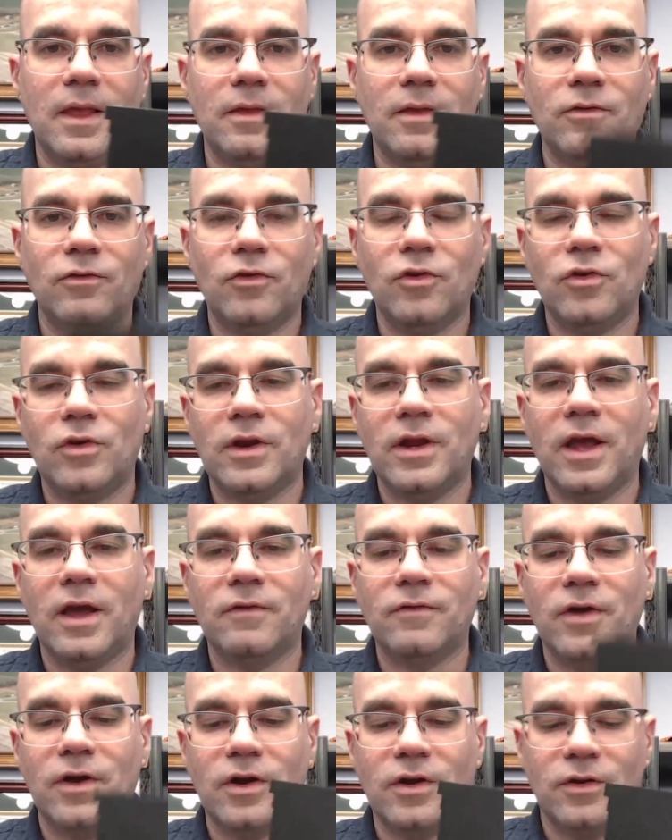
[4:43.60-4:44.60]
you could
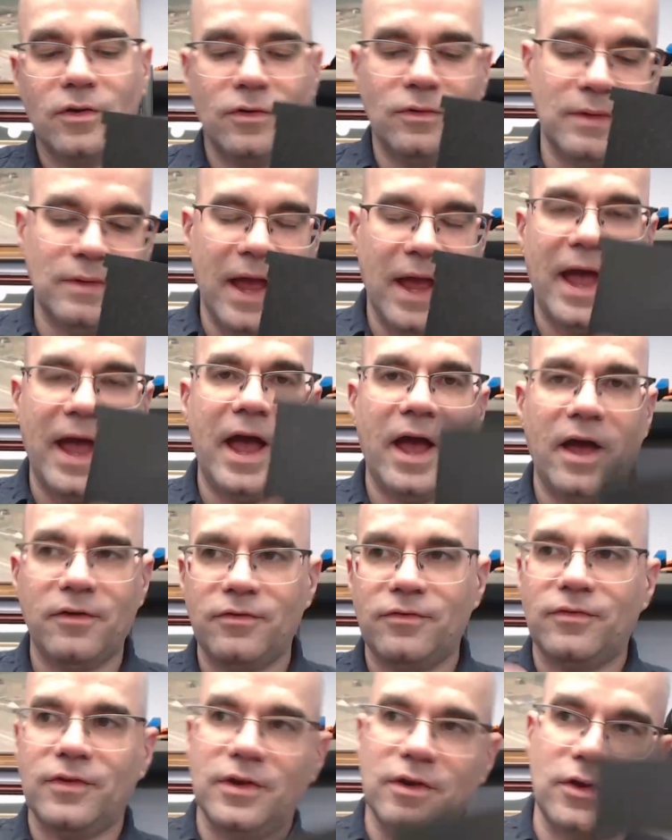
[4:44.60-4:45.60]
have a
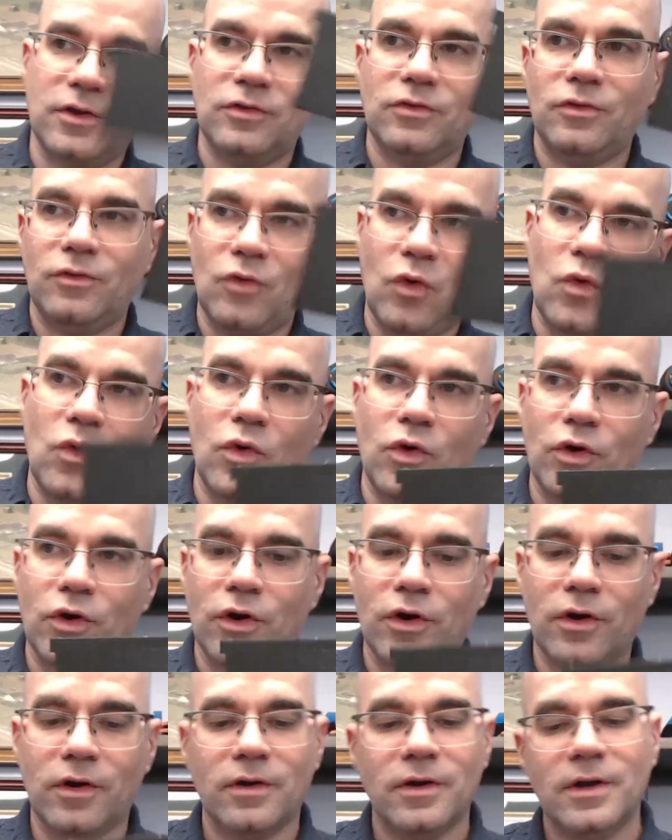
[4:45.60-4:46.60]
half and a
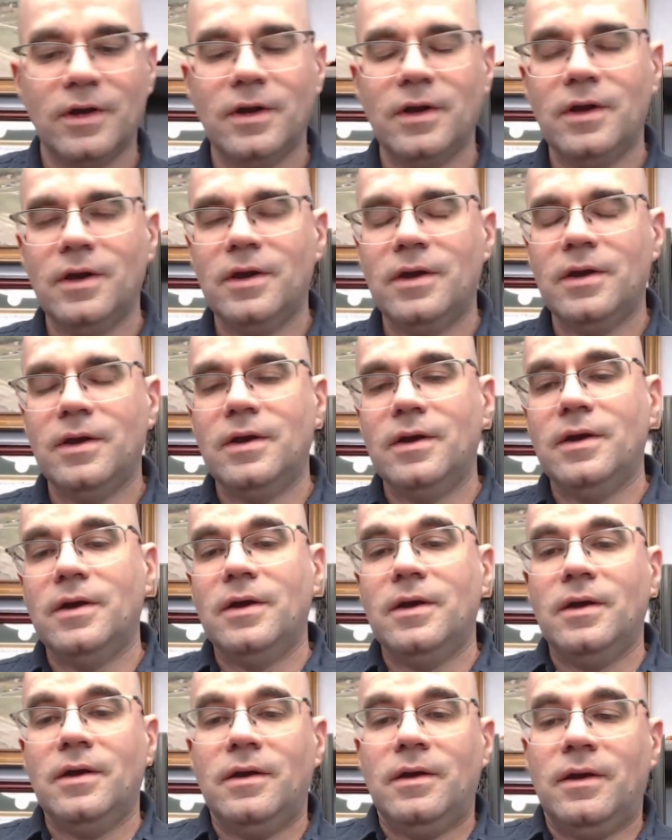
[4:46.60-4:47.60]
quarter.
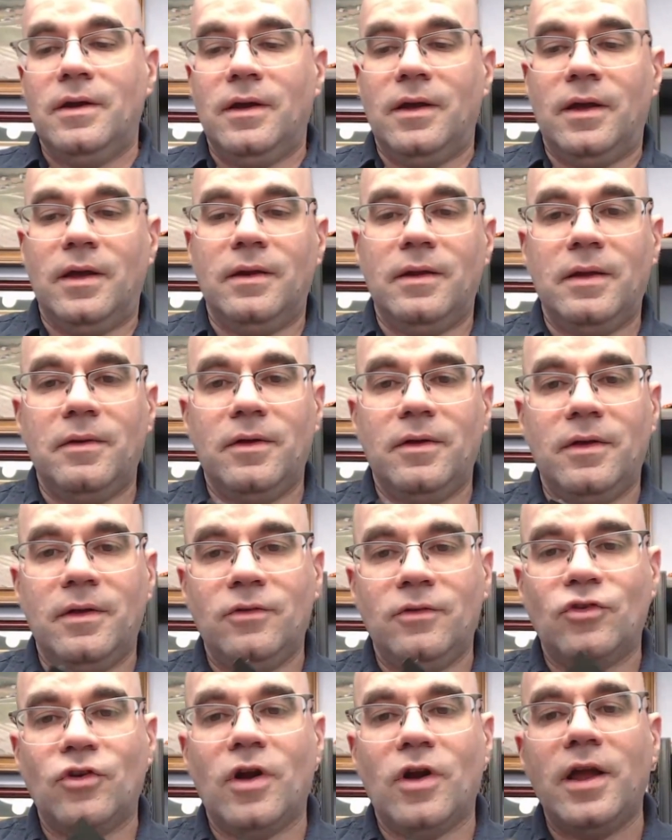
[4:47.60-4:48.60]
And
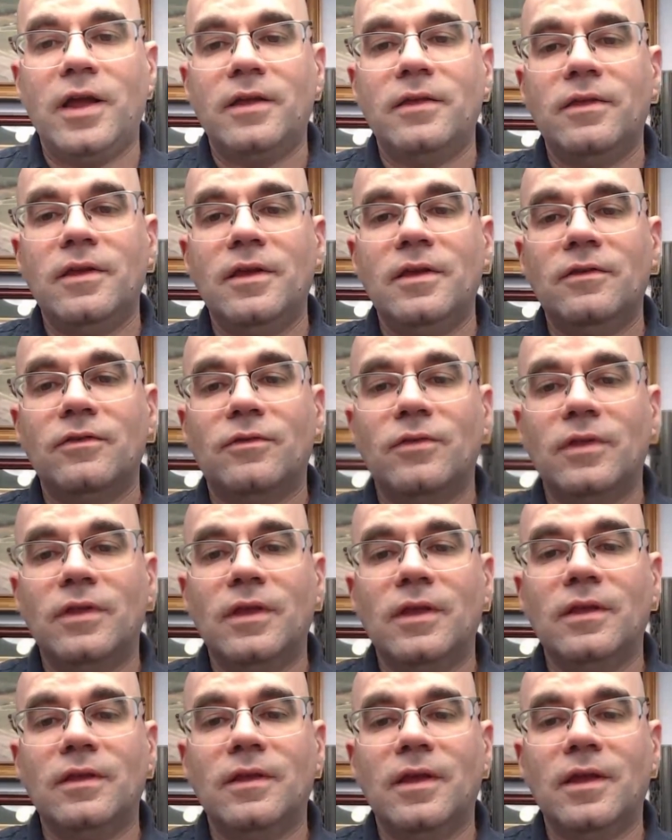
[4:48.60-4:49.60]
trying these,
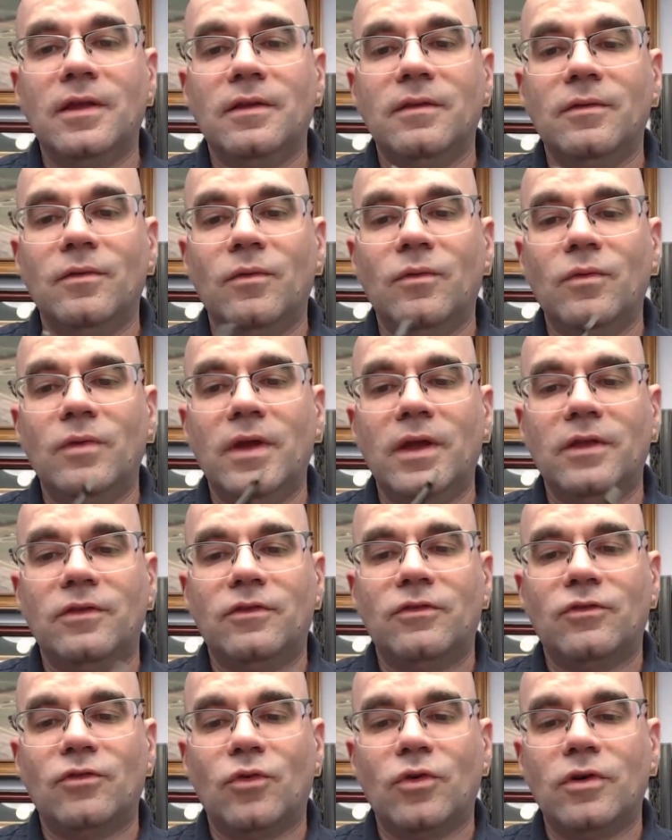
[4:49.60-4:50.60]
it
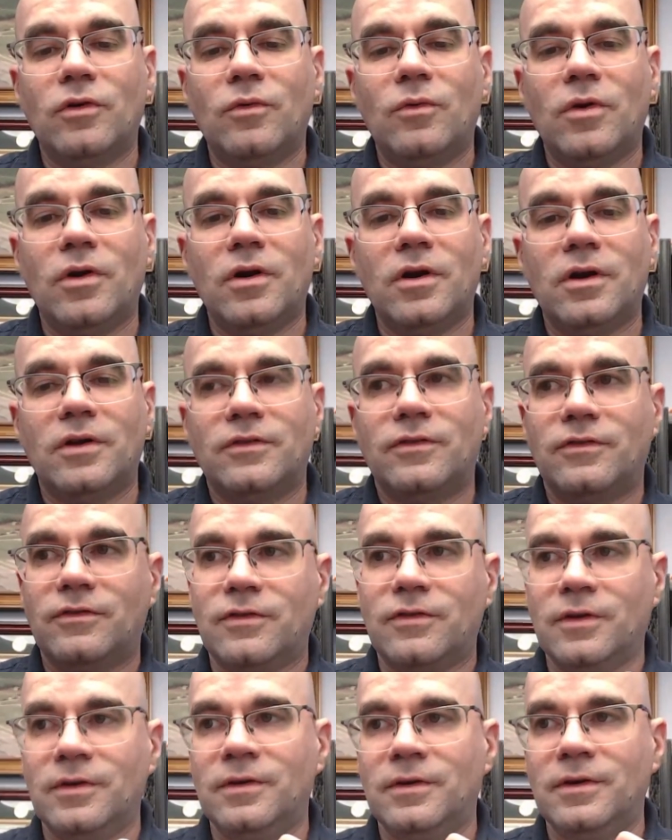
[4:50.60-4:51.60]
sort of
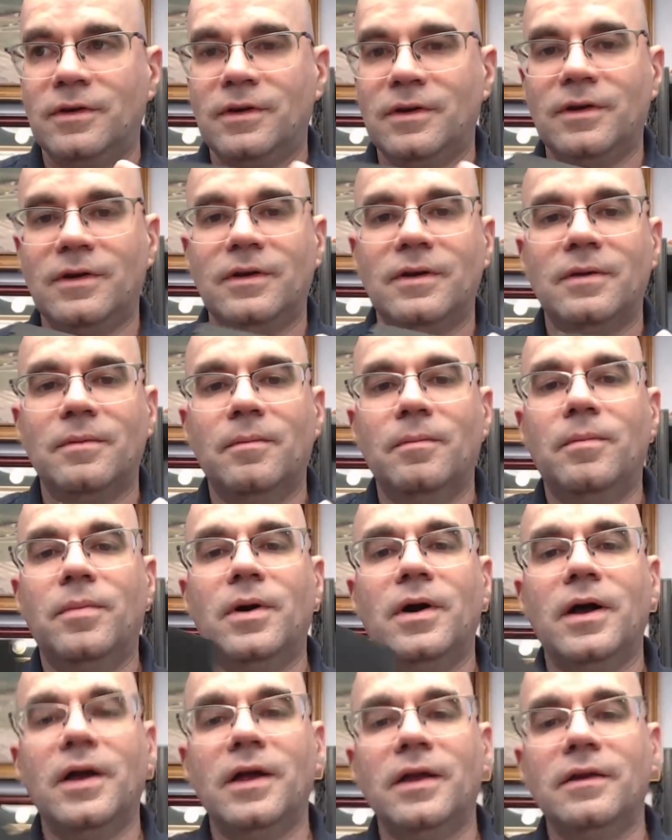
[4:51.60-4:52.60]
works,
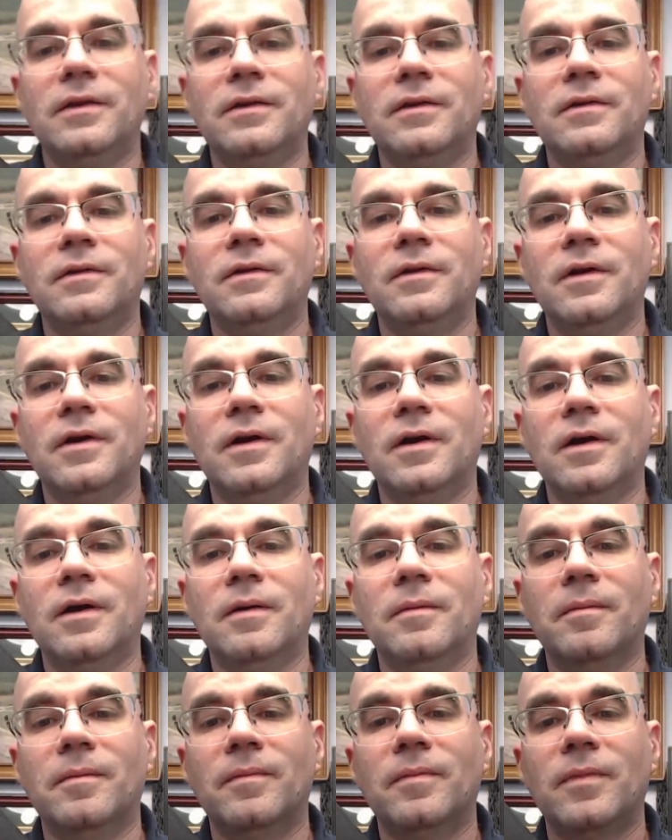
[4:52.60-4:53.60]
but
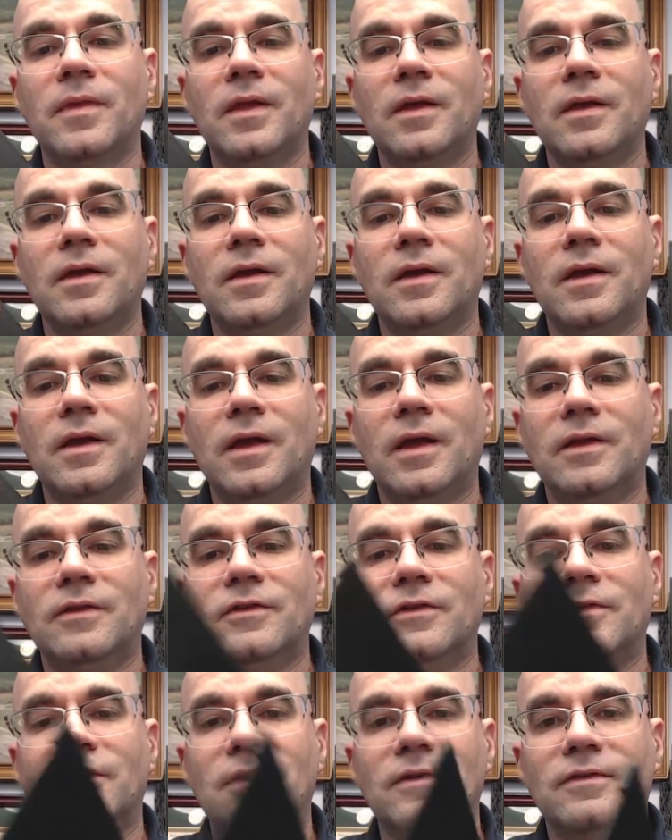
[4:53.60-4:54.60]
it
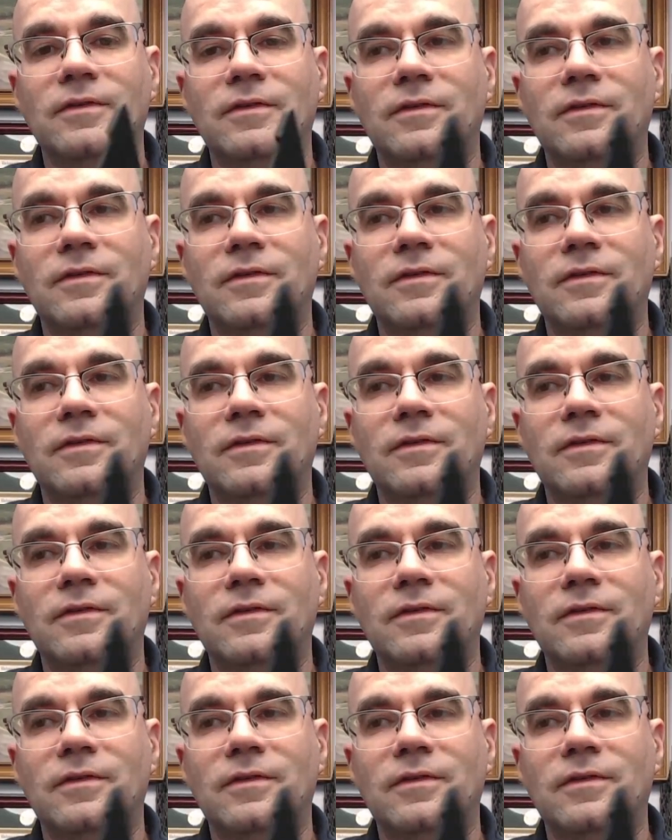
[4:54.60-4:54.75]
just doesn't